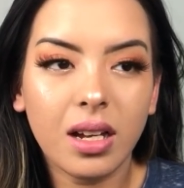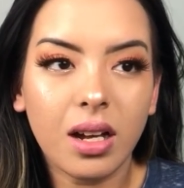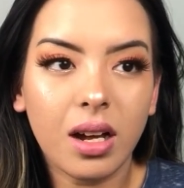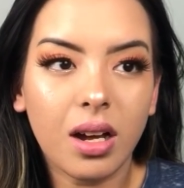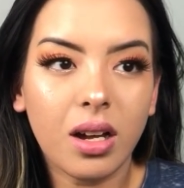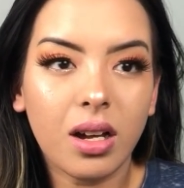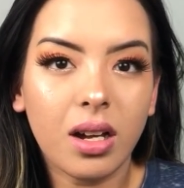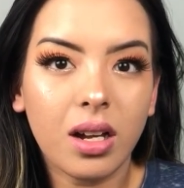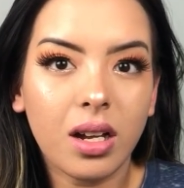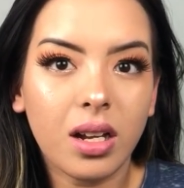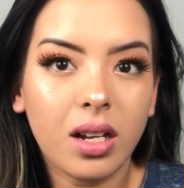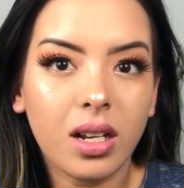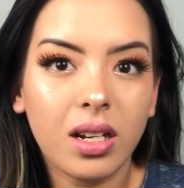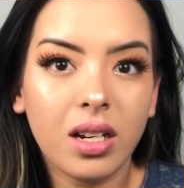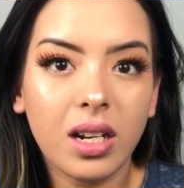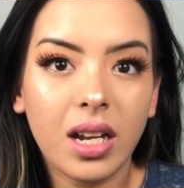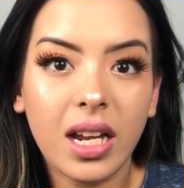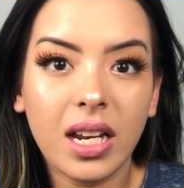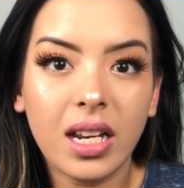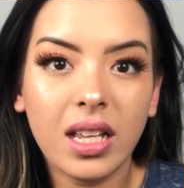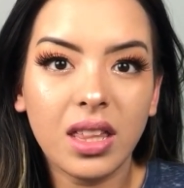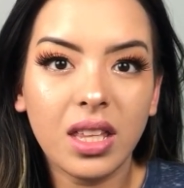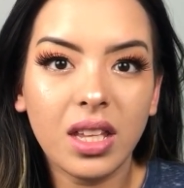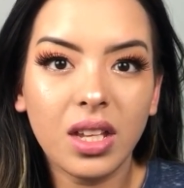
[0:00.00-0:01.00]
on
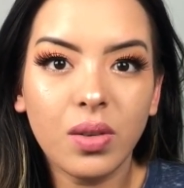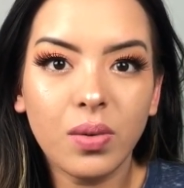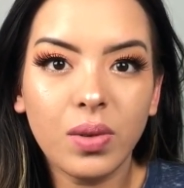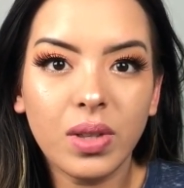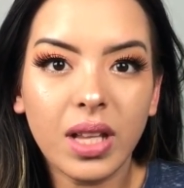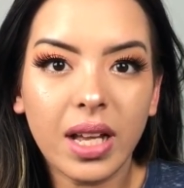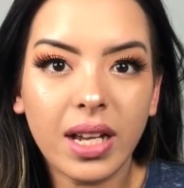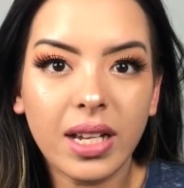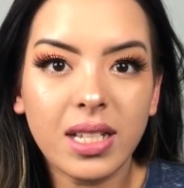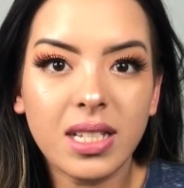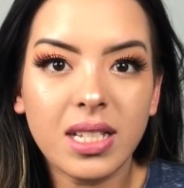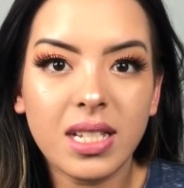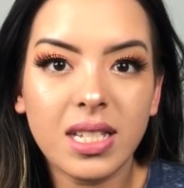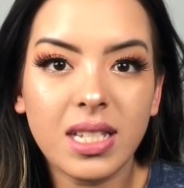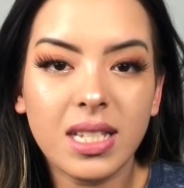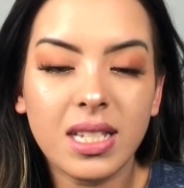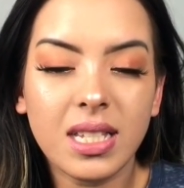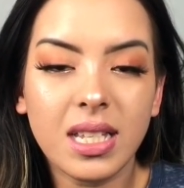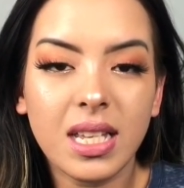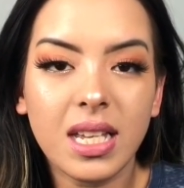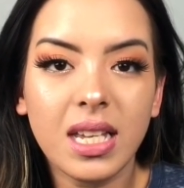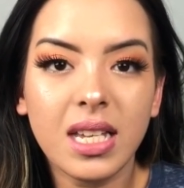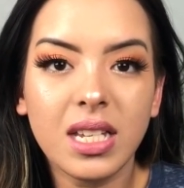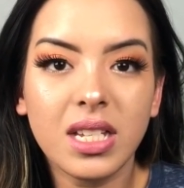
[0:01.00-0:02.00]
anything you would like to
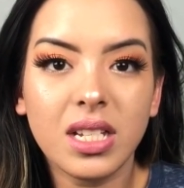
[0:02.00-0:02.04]
see,